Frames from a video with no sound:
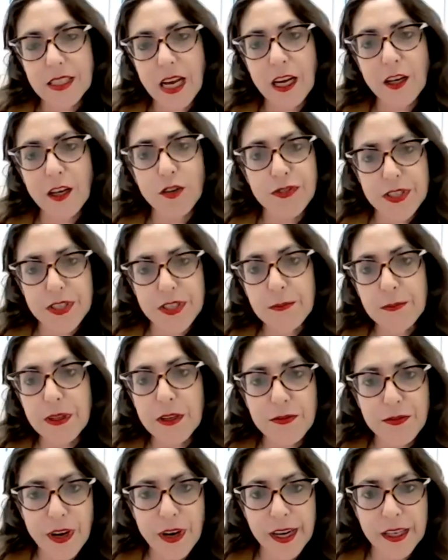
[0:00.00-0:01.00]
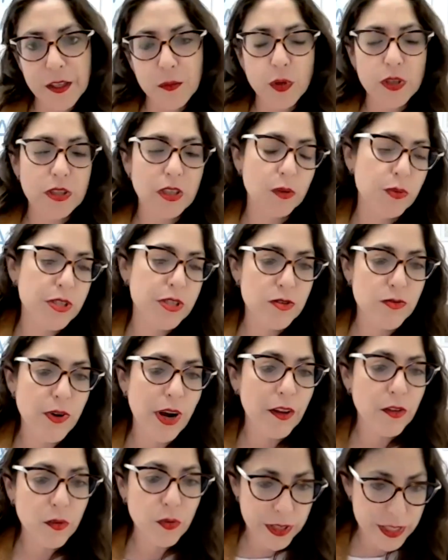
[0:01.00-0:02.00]
this is kind of simplifying what I was
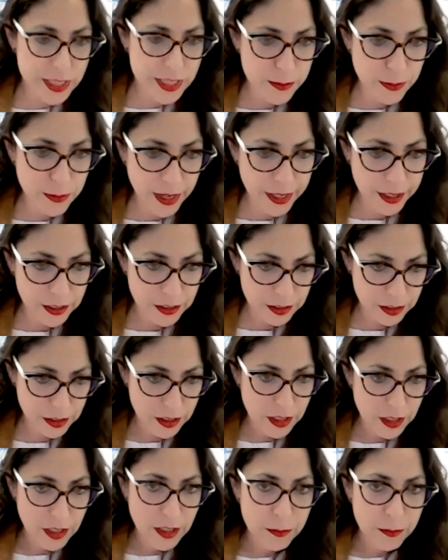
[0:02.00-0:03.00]
trying to explain.